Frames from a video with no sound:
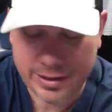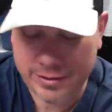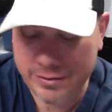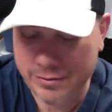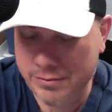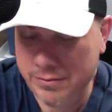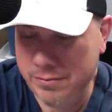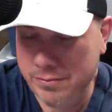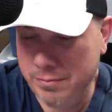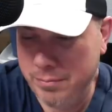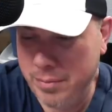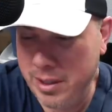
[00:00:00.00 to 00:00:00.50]

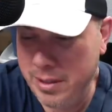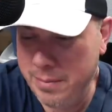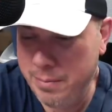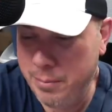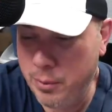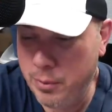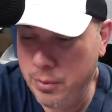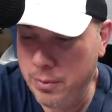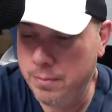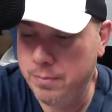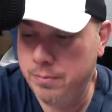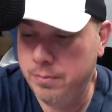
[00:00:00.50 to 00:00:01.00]
the
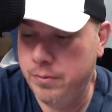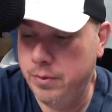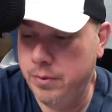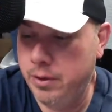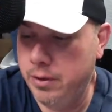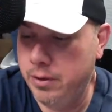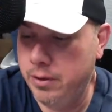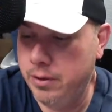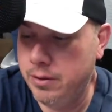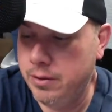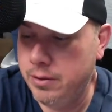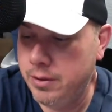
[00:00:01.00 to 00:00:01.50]
negative
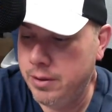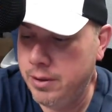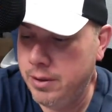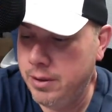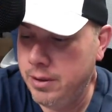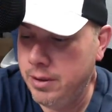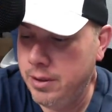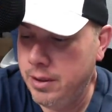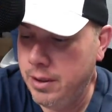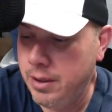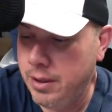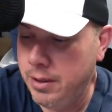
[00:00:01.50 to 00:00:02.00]
people,
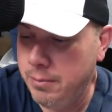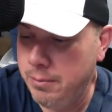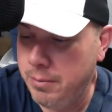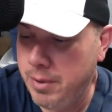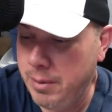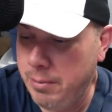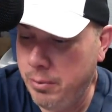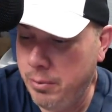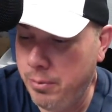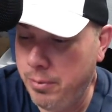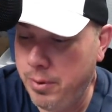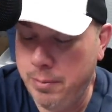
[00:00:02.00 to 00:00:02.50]
the
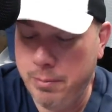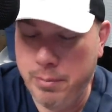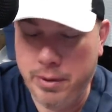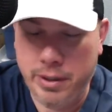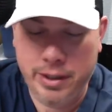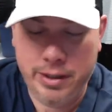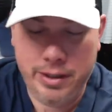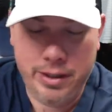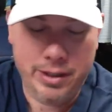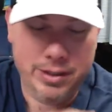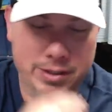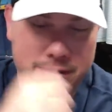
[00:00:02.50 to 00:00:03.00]

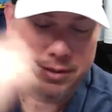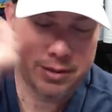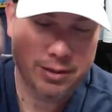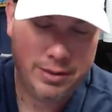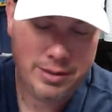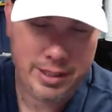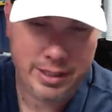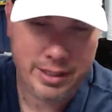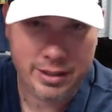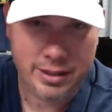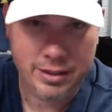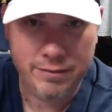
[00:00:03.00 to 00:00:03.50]
people, but
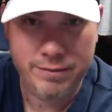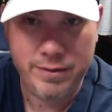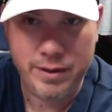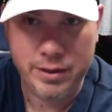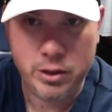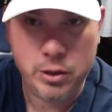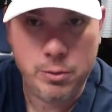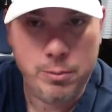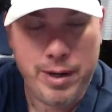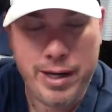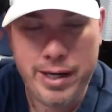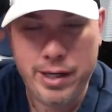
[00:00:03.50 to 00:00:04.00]
it does
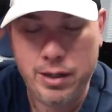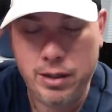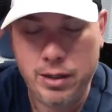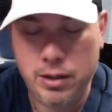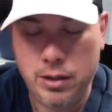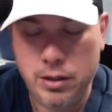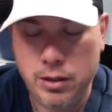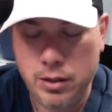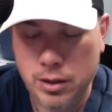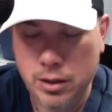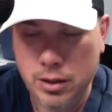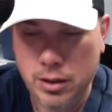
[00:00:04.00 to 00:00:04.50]
take an effect. No
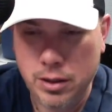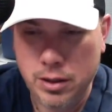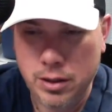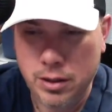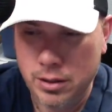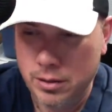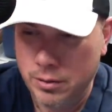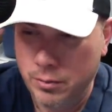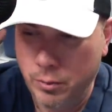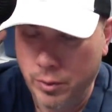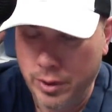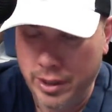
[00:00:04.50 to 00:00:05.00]
matter
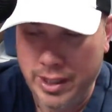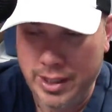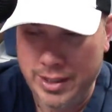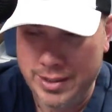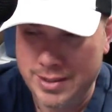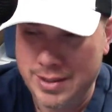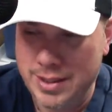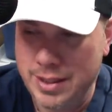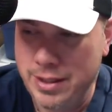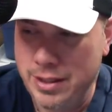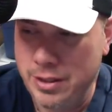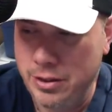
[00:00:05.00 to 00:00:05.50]
what
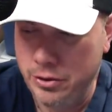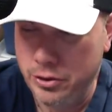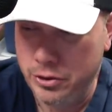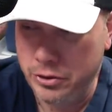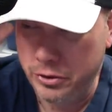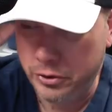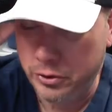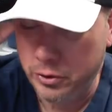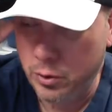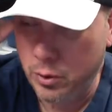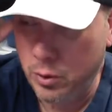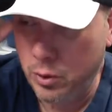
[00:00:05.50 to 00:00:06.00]
I say, you
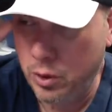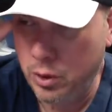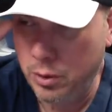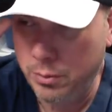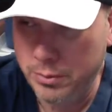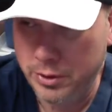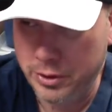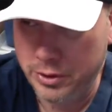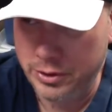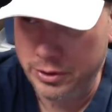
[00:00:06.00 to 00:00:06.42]
should ignore them.